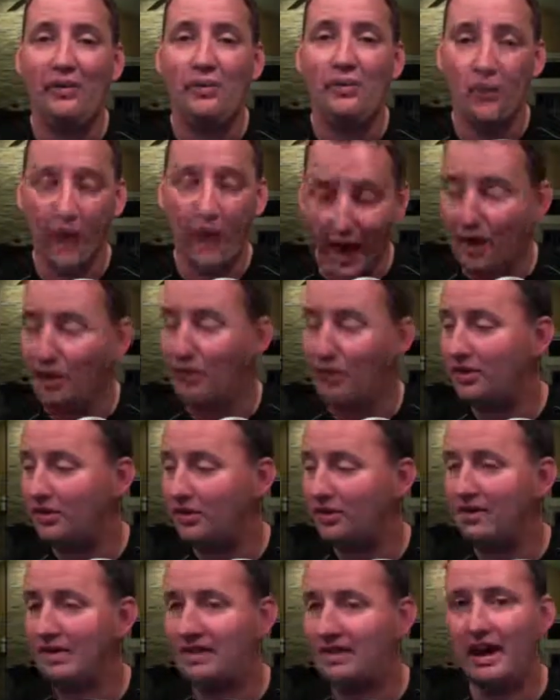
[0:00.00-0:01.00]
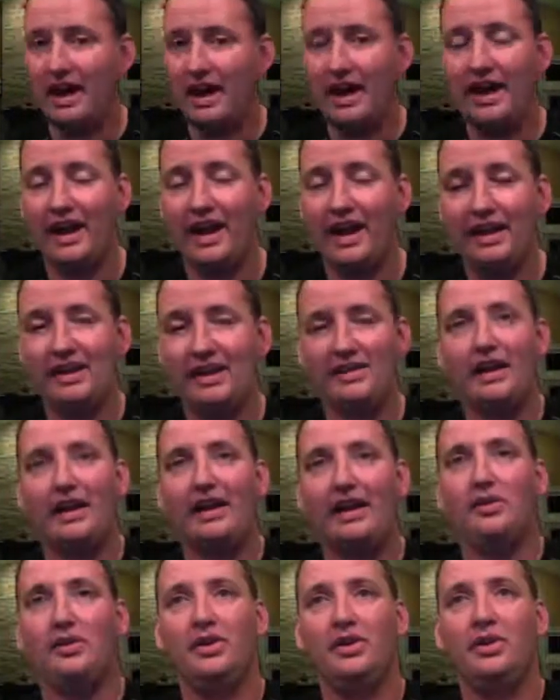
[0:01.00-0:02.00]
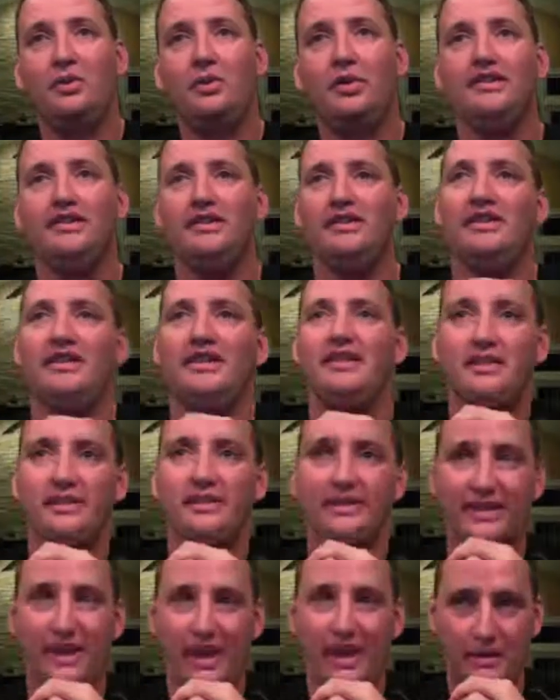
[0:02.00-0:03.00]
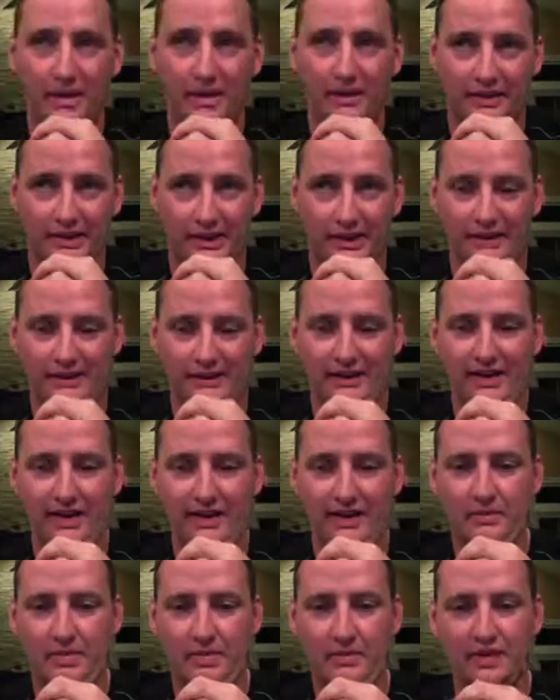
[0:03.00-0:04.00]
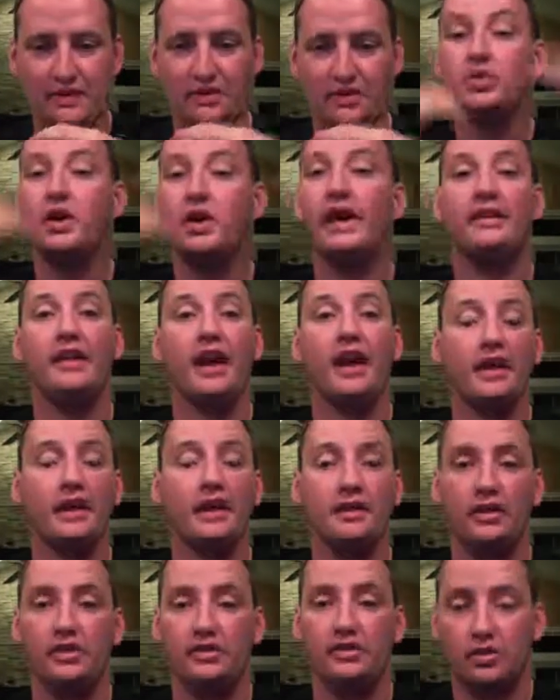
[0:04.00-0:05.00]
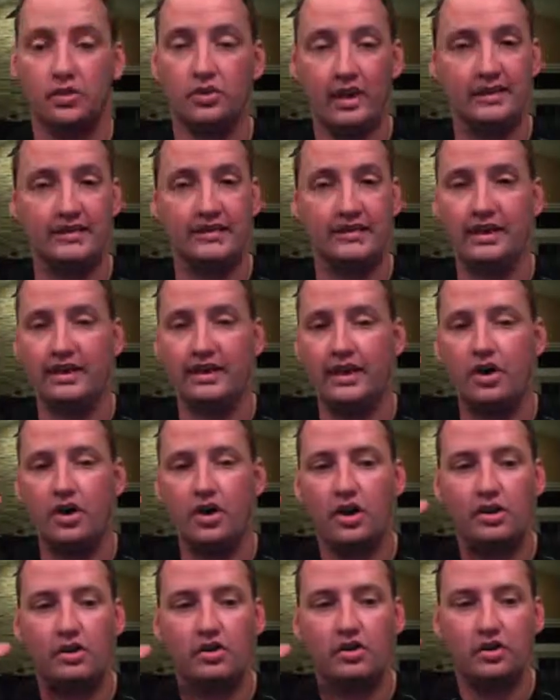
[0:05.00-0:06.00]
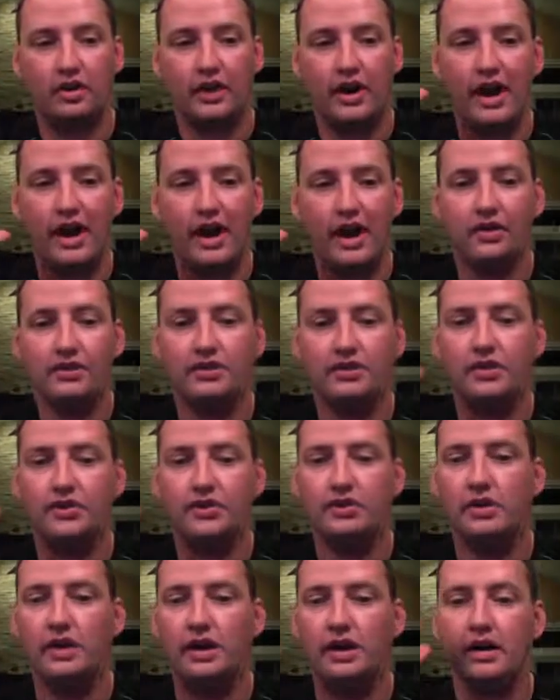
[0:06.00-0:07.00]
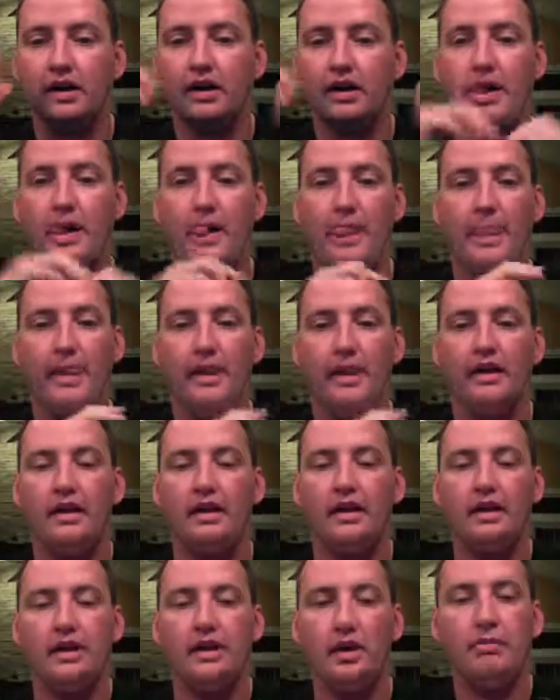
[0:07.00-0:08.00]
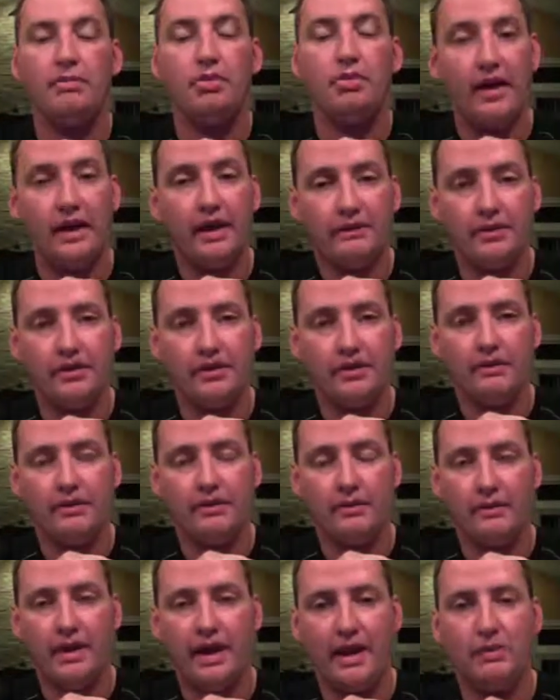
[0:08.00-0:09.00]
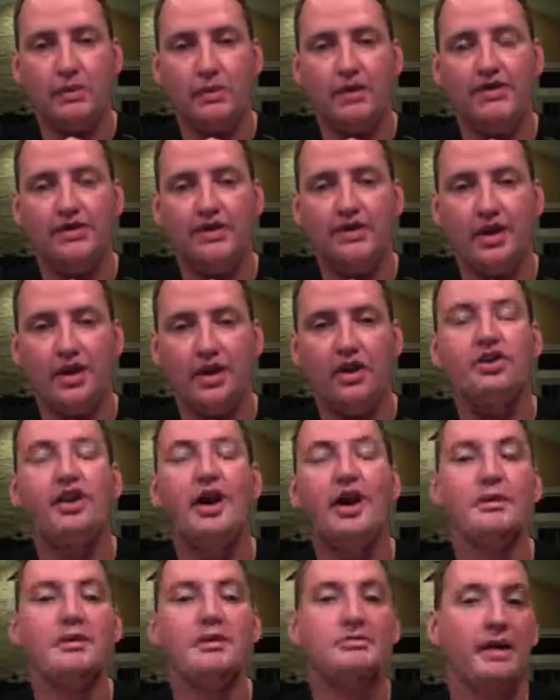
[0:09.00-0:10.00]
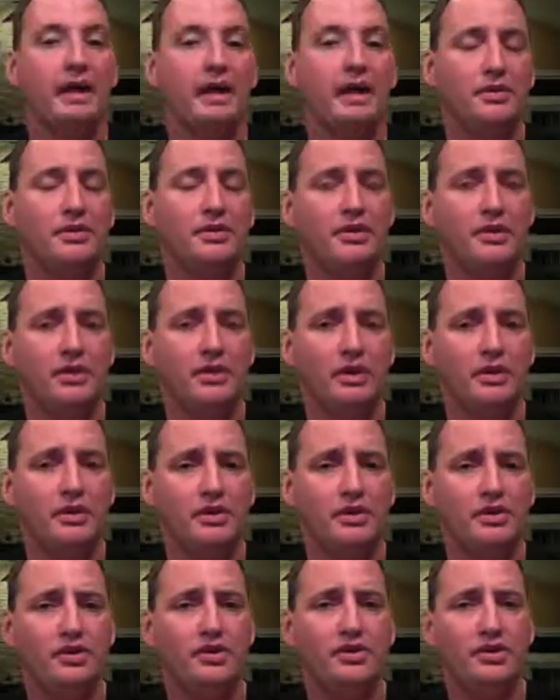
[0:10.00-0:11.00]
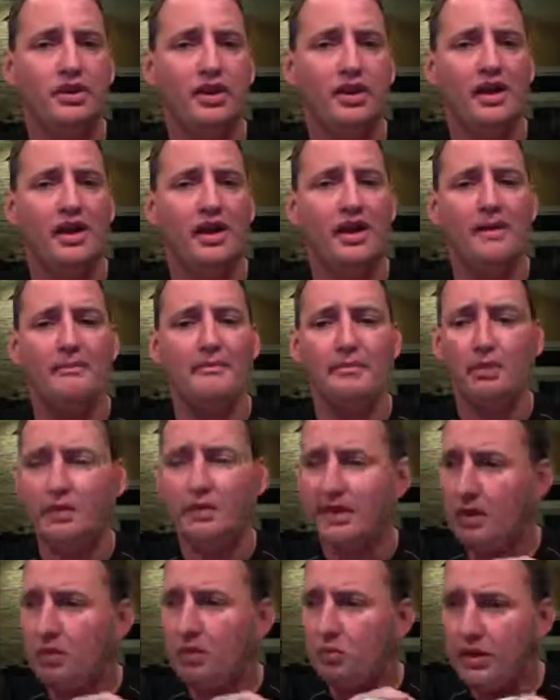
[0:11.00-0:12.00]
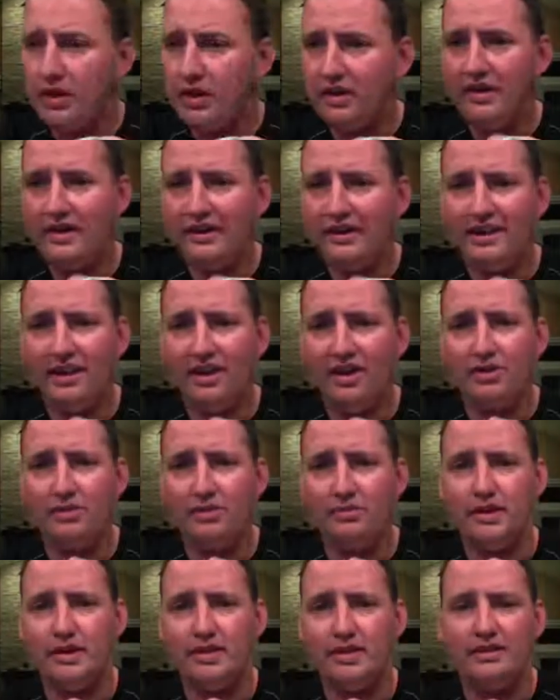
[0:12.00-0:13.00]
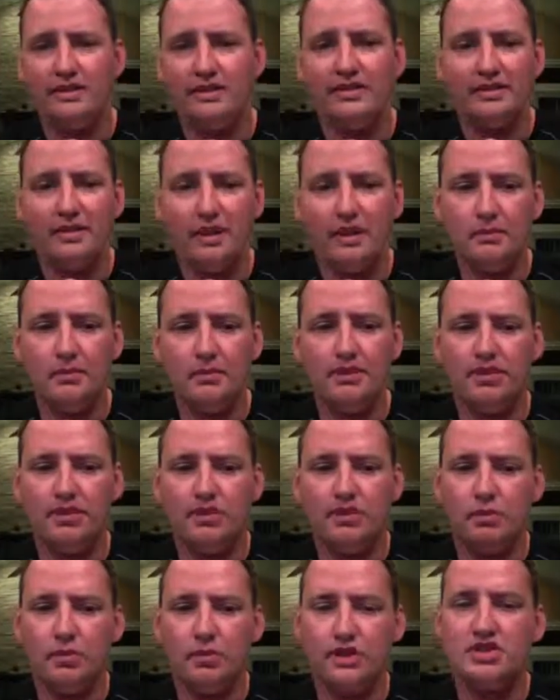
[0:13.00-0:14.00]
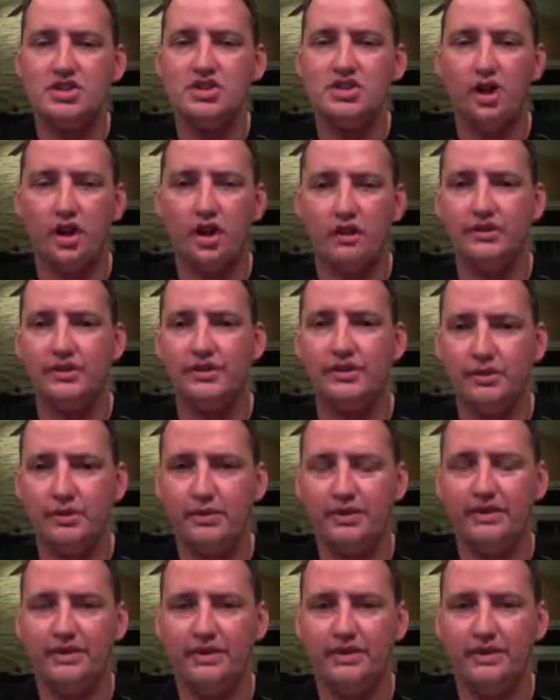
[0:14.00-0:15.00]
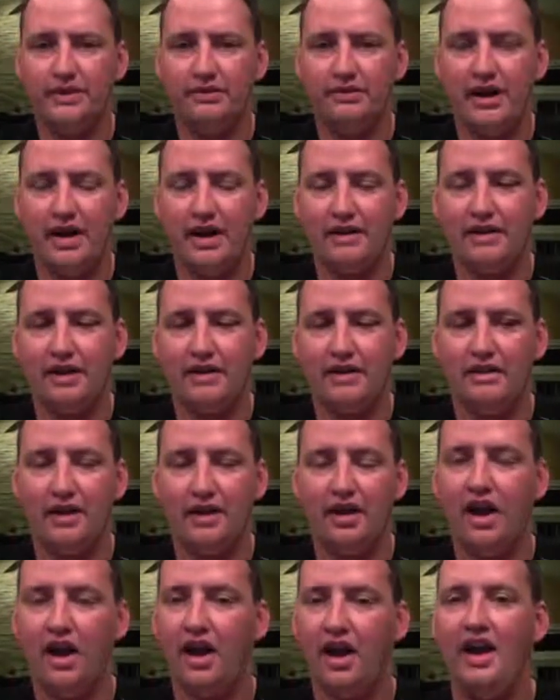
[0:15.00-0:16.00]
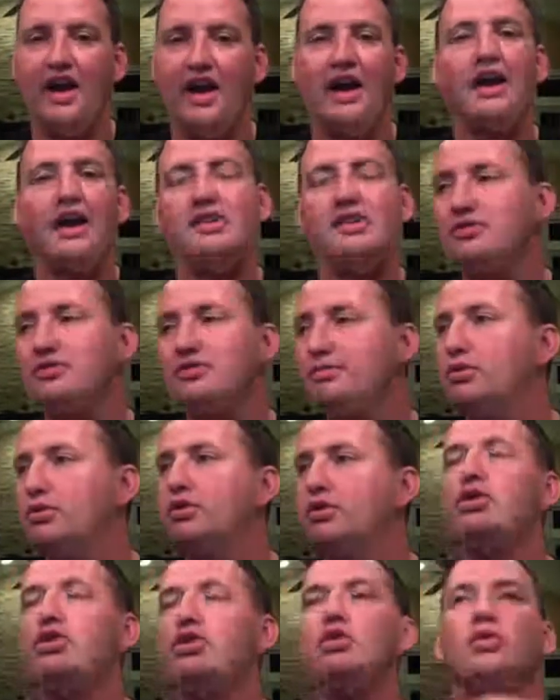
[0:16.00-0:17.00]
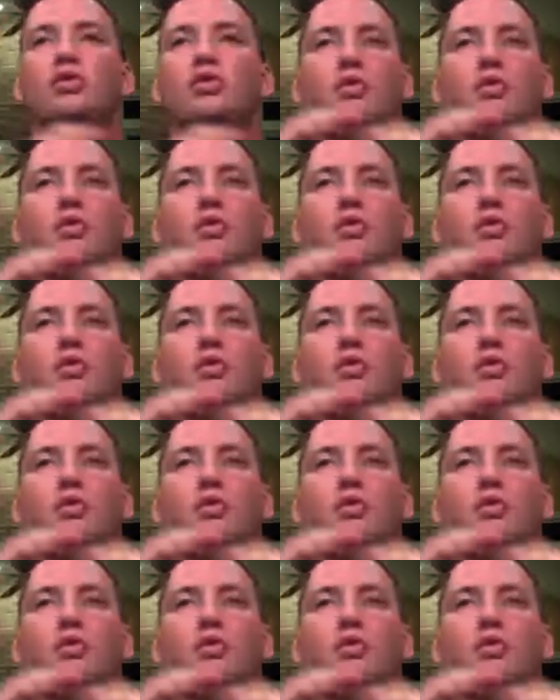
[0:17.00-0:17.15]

Wow. I don't know what to say about that. I mean, it's a great document. It's a great TechNet article on how to, plan for the different bandwidth scenarios, how much bandwidth you're going to use. But what that really tells me is that someone switched to Office 365 out there and just blew